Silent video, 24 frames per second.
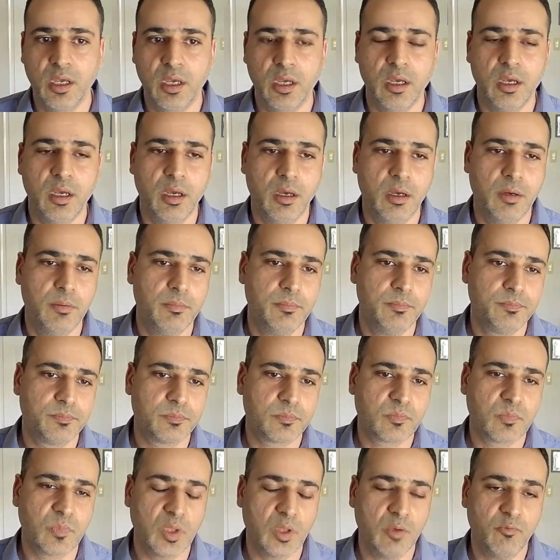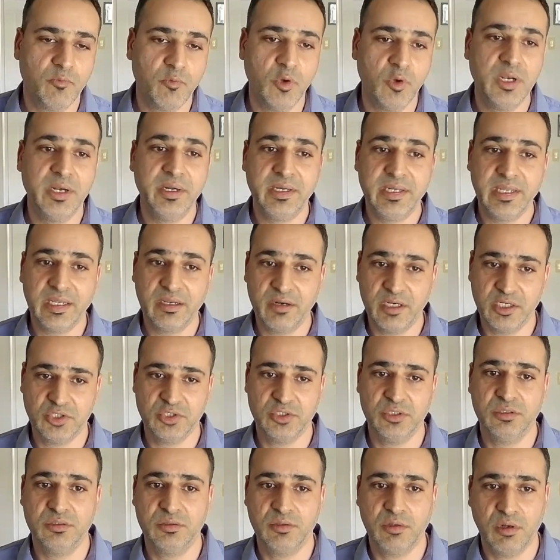Full
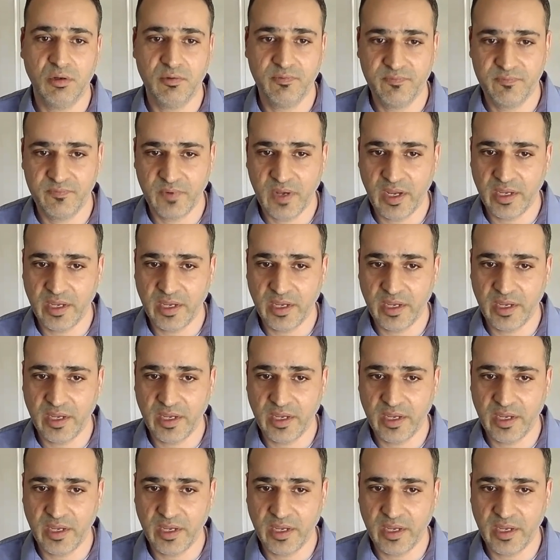integration of